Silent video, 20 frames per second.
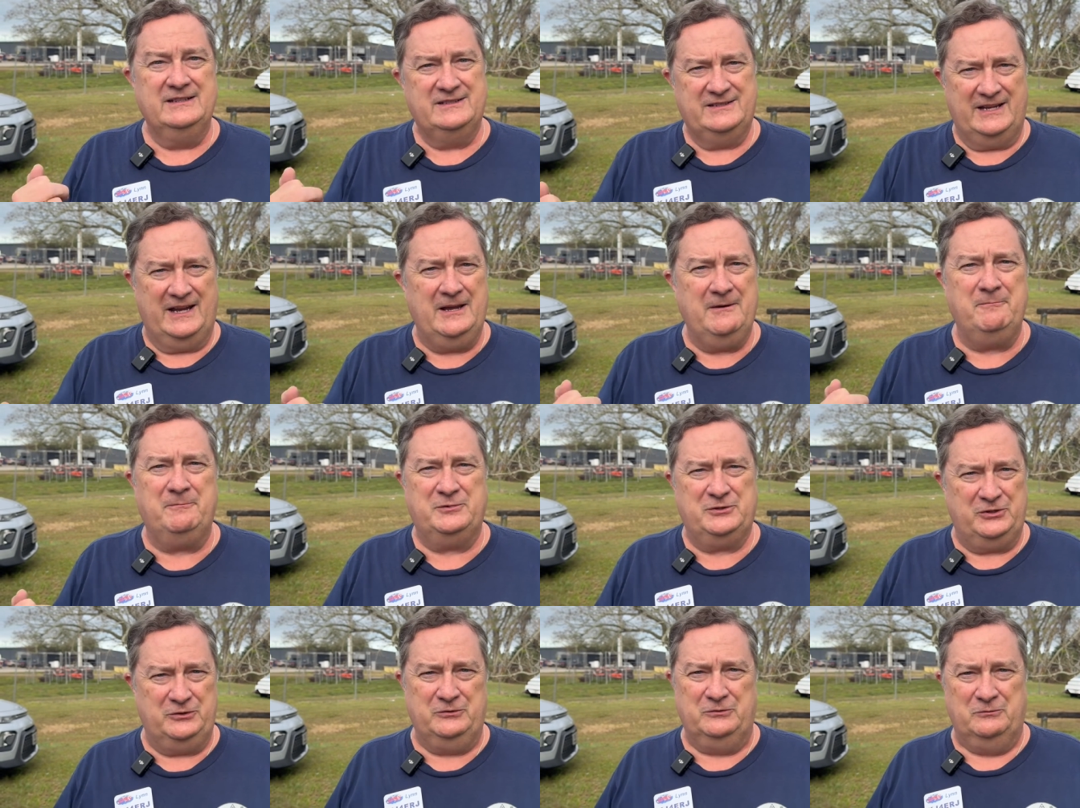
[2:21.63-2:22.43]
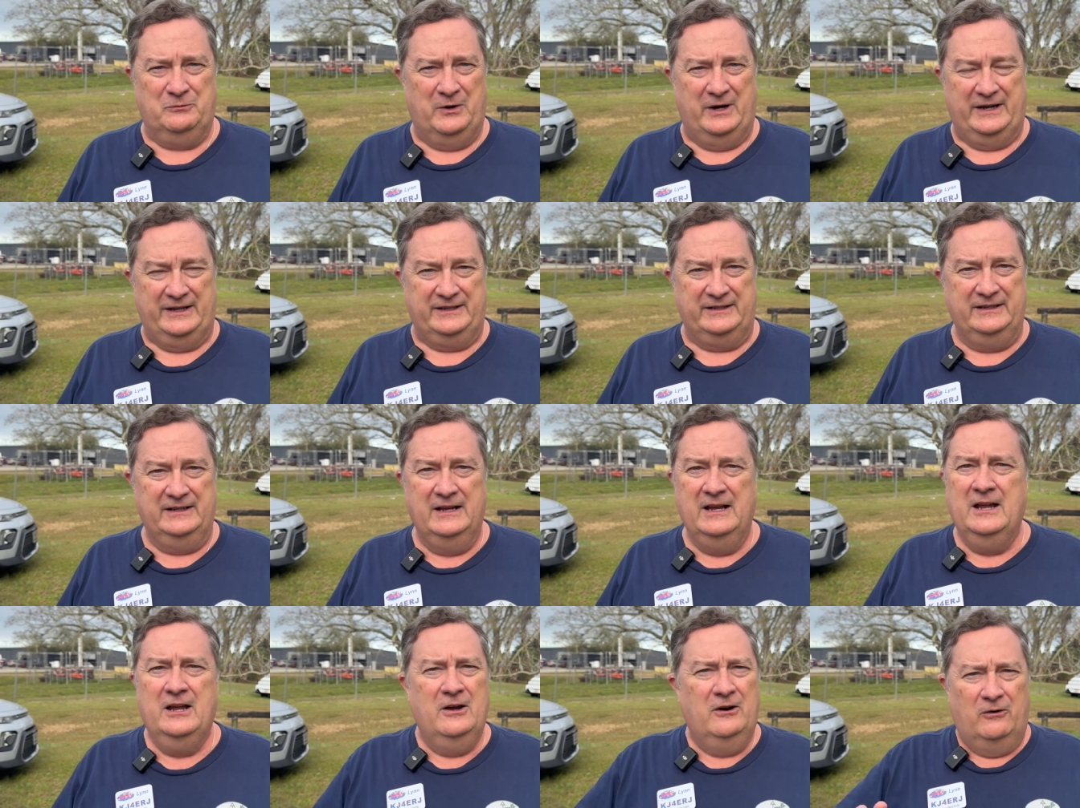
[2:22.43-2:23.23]
temp 2 1,
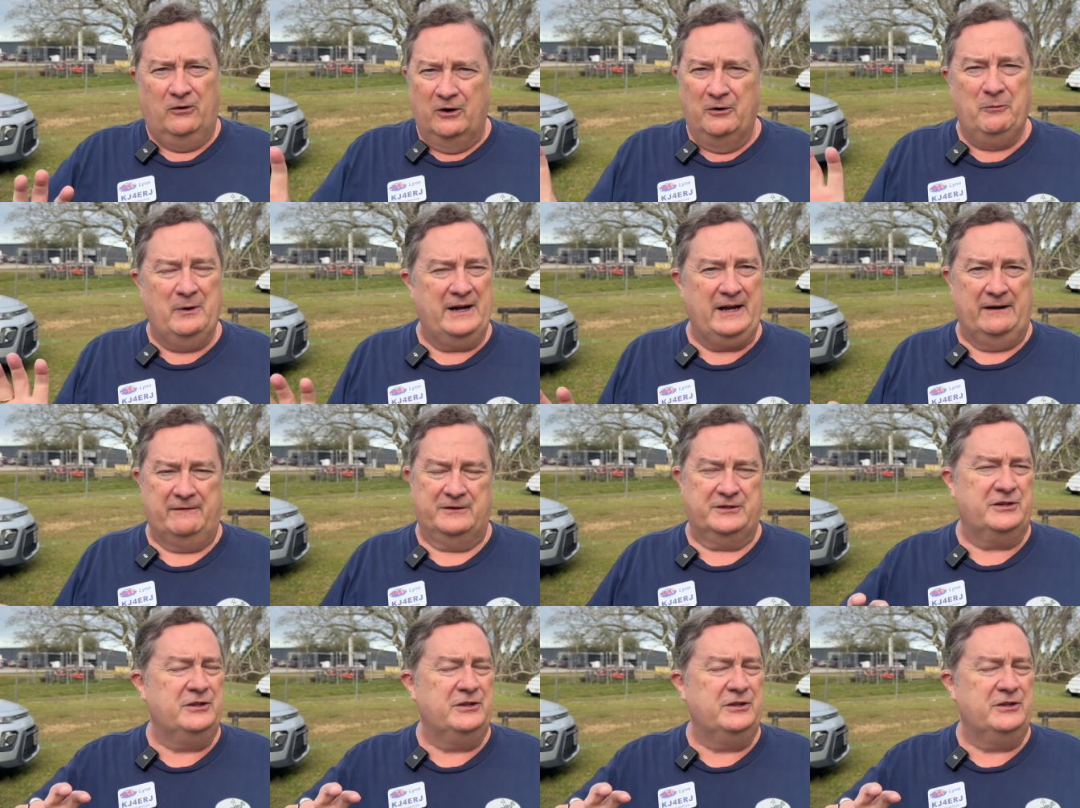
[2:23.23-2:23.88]
or whatever.